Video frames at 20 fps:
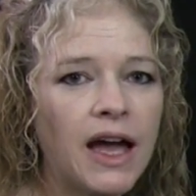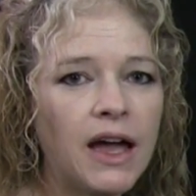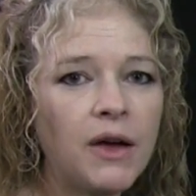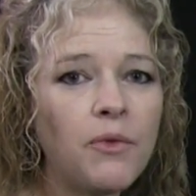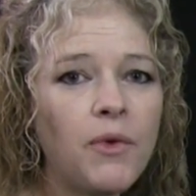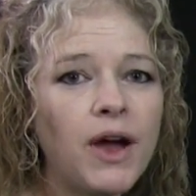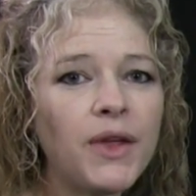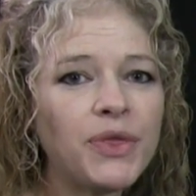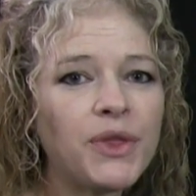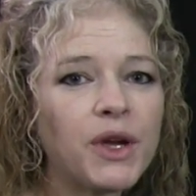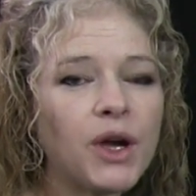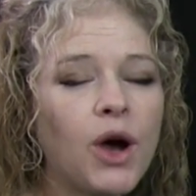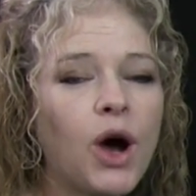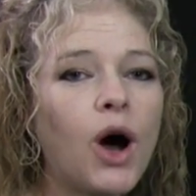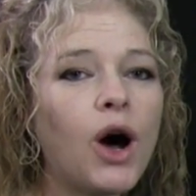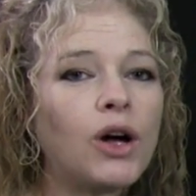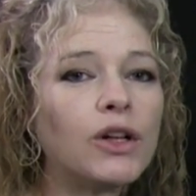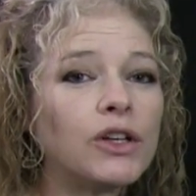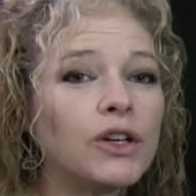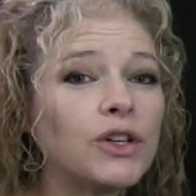I want the
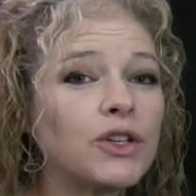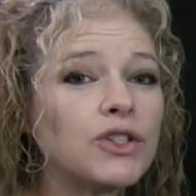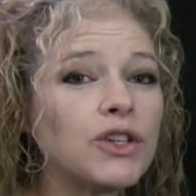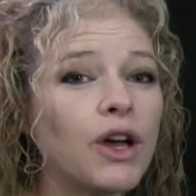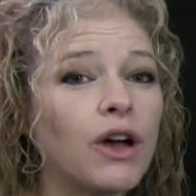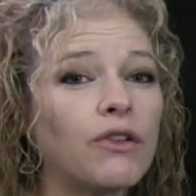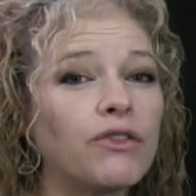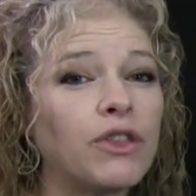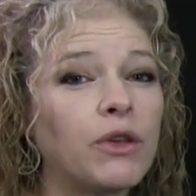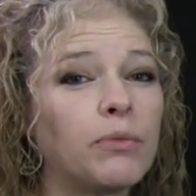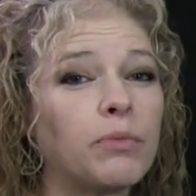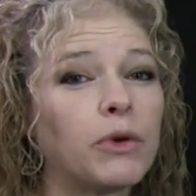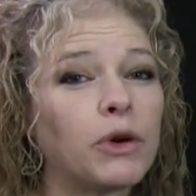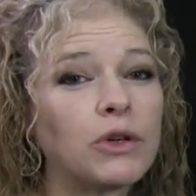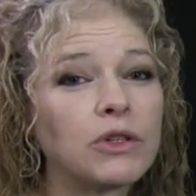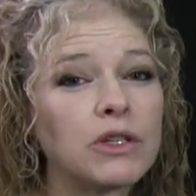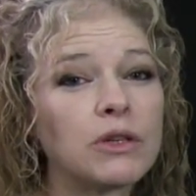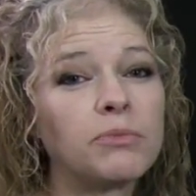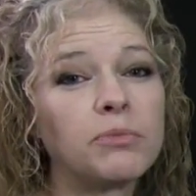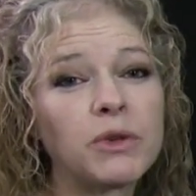colors of the
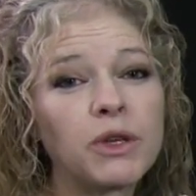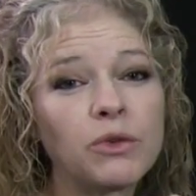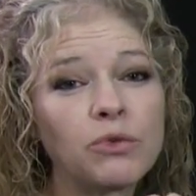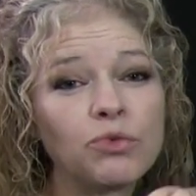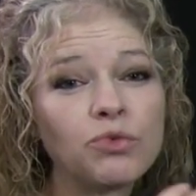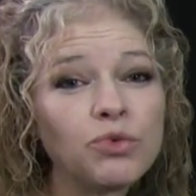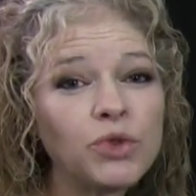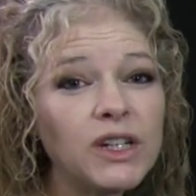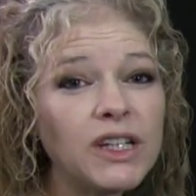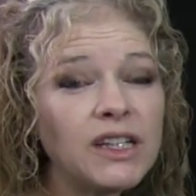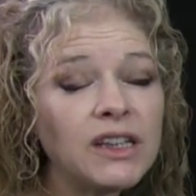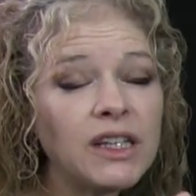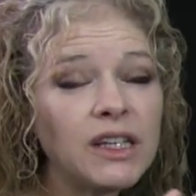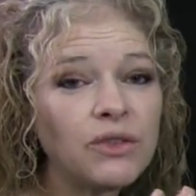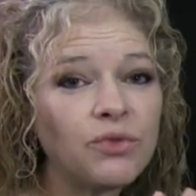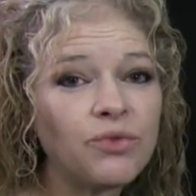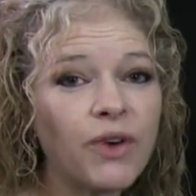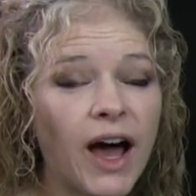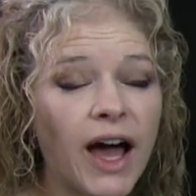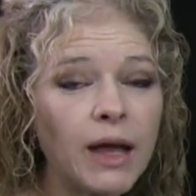bird to be
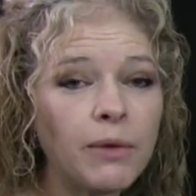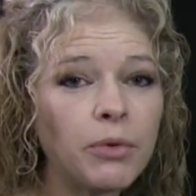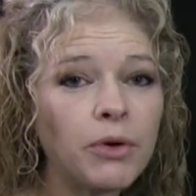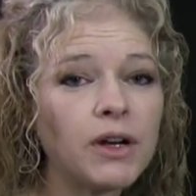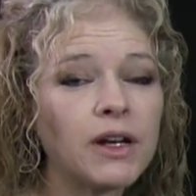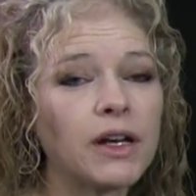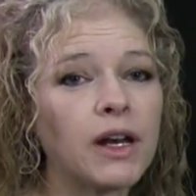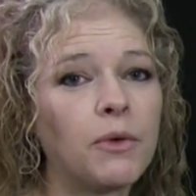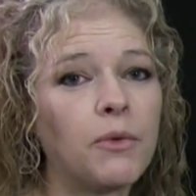really vibrant,